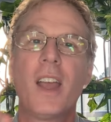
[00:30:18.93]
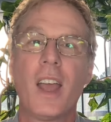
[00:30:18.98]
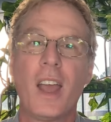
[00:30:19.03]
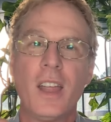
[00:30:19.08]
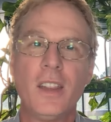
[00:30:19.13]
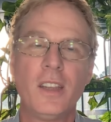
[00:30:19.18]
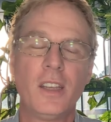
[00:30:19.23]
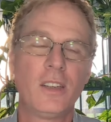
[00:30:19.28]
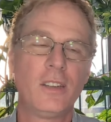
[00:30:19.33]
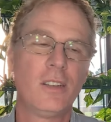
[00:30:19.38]

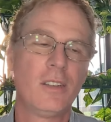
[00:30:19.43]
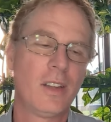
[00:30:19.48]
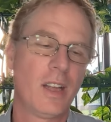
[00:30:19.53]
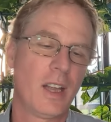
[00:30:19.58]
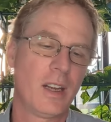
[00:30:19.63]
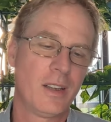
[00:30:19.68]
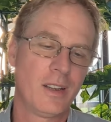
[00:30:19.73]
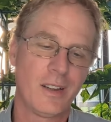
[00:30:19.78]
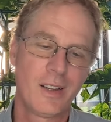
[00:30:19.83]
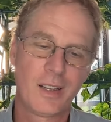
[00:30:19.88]
And they do
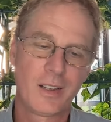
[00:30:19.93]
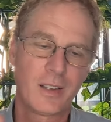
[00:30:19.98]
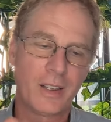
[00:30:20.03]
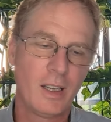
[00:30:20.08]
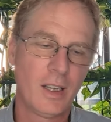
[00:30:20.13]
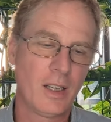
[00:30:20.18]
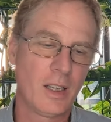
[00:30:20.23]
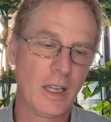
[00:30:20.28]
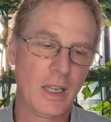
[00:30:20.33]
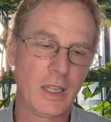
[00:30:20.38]
that and they're like,
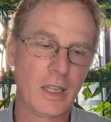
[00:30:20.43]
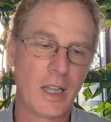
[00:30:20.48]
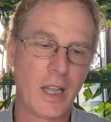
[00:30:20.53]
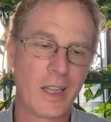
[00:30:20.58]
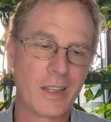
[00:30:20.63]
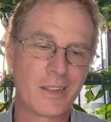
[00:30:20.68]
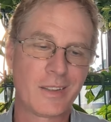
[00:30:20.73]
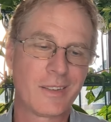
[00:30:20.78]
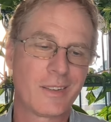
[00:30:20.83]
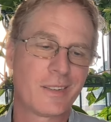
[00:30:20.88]
oh,
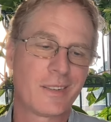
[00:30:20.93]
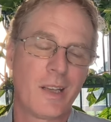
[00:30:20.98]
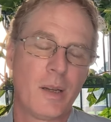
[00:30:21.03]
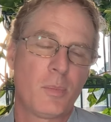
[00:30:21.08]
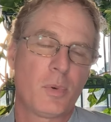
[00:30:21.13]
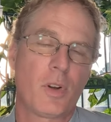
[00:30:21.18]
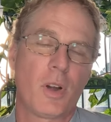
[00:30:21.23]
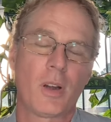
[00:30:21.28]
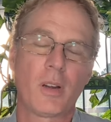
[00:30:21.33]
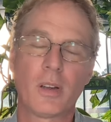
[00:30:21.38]
it's
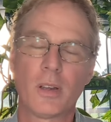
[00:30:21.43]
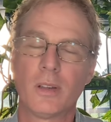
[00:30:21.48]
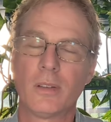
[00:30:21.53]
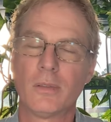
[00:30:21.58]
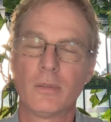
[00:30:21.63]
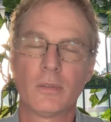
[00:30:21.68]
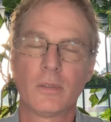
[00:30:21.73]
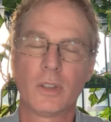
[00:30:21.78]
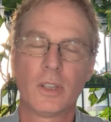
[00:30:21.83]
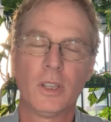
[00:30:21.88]
temporary.
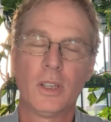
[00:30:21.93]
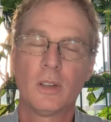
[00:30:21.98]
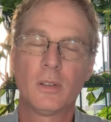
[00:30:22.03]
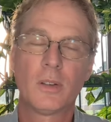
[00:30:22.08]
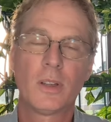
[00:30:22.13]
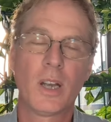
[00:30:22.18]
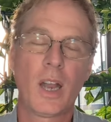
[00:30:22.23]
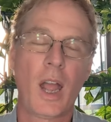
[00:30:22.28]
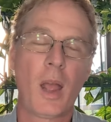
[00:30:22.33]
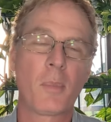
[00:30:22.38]
You know,
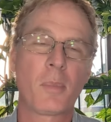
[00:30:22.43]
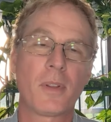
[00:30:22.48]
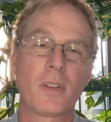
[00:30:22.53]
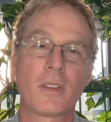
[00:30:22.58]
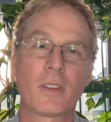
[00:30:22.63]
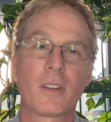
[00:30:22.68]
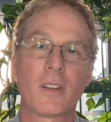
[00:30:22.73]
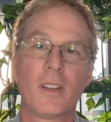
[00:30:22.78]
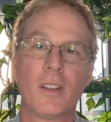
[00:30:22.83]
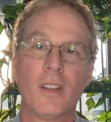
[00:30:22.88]
it
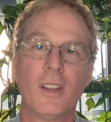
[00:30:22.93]
happens.